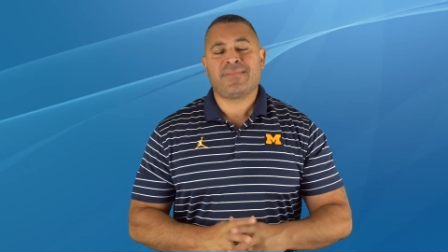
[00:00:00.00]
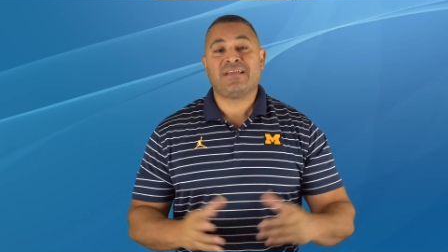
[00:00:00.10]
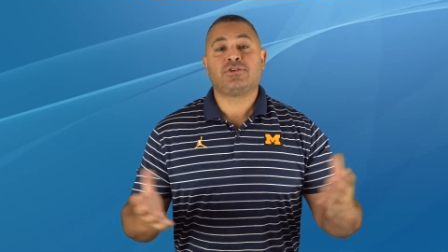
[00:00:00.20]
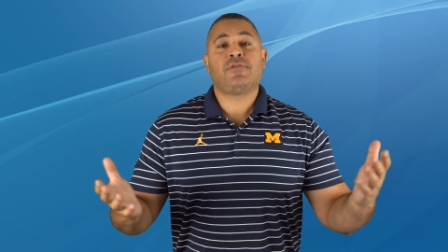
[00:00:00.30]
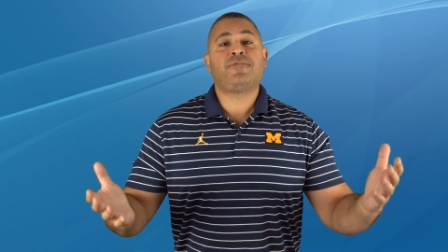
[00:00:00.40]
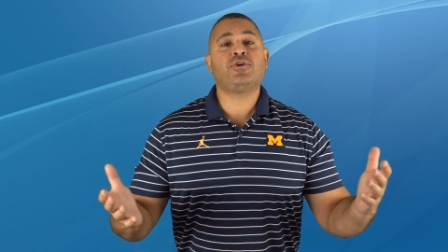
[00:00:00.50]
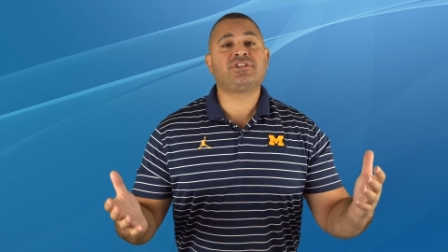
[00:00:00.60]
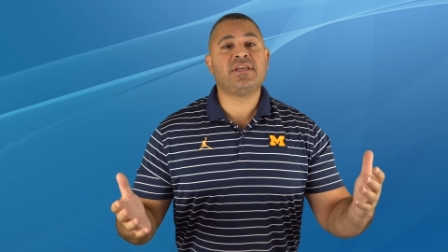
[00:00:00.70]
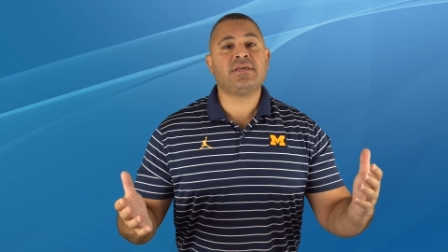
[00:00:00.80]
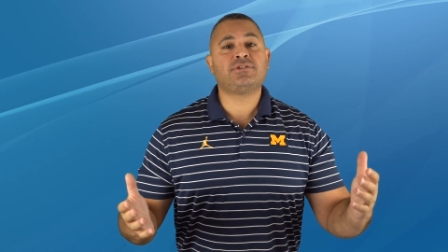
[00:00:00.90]
So the first
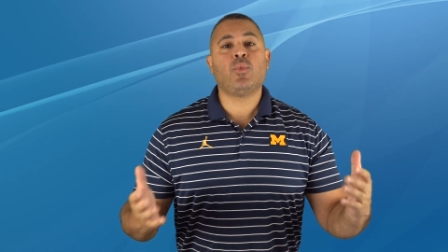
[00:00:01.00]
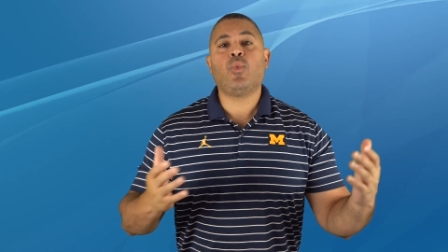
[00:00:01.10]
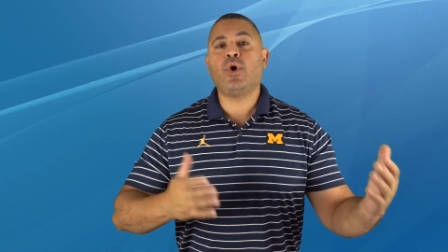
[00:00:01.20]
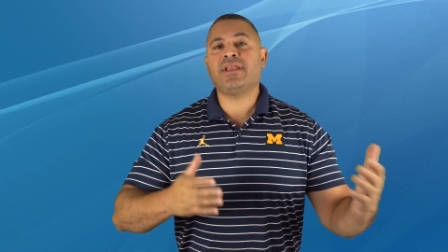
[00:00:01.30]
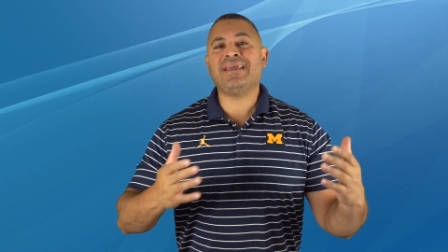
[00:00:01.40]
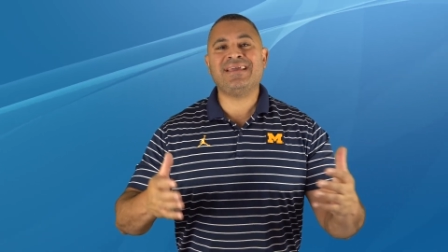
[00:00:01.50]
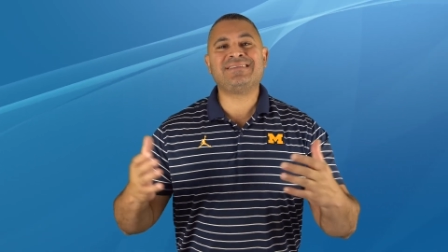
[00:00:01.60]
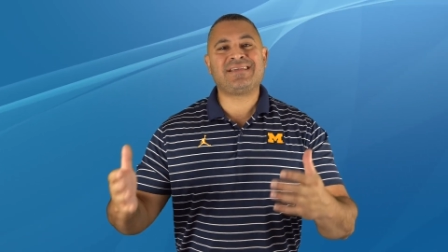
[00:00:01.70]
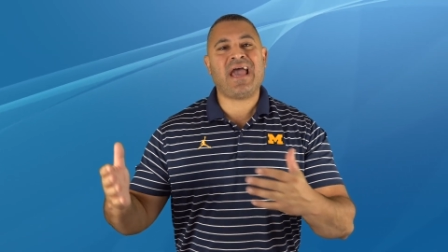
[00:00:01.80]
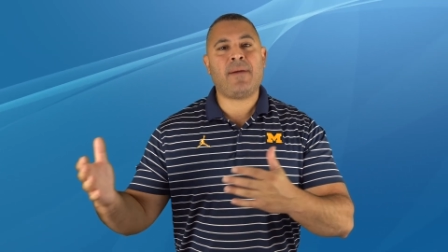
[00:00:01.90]
thing is, what is
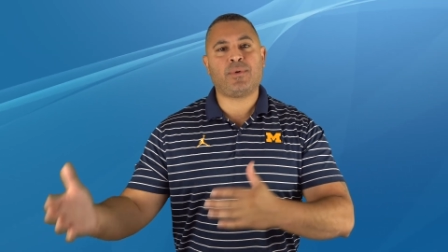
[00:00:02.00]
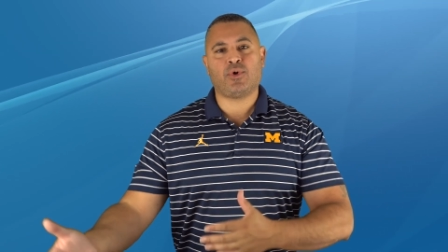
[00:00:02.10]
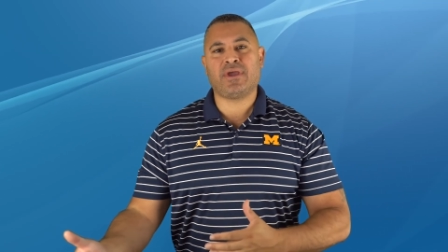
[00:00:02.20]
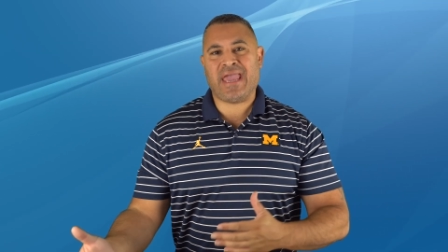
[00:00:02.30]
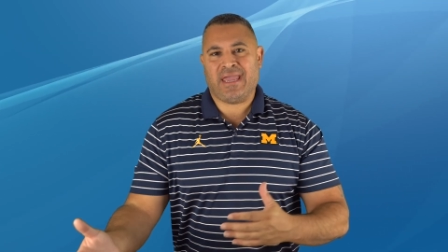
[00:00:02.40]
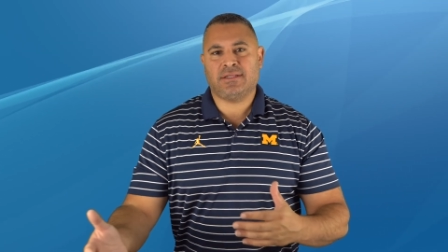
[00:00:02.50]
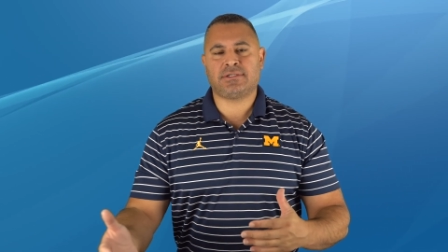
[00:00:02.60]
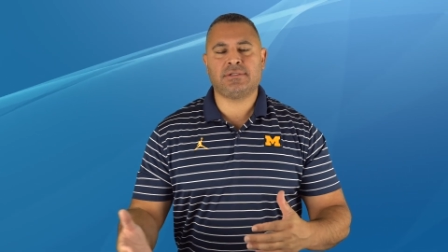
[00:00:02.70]
capital gains?